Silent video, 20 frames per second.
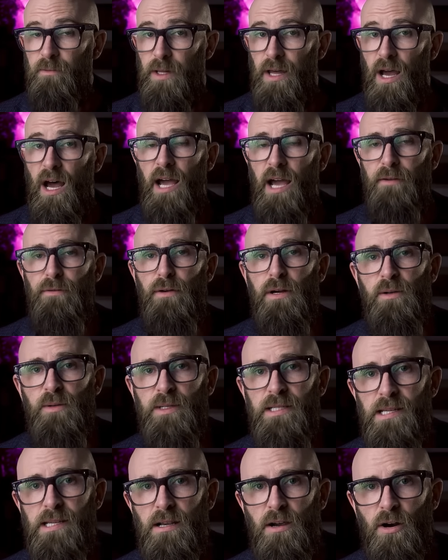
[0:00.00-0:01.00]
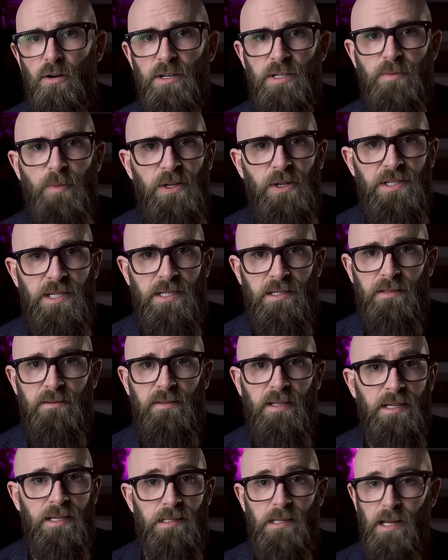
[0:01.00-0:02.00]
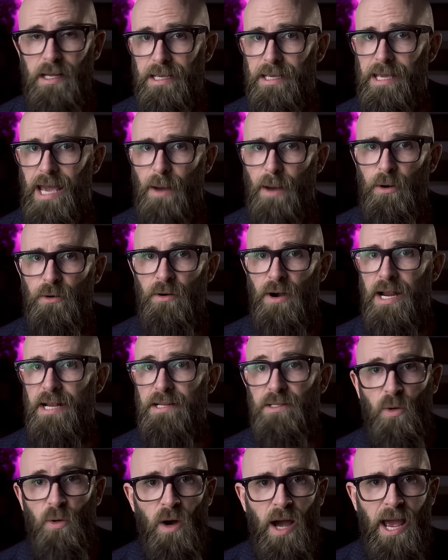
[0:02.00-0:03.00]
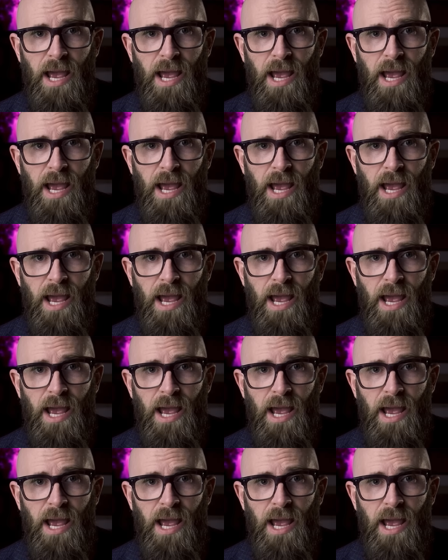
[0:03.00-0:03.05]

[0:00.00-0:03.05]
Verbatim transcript: with a high frequency corresponding to things like gamma rays or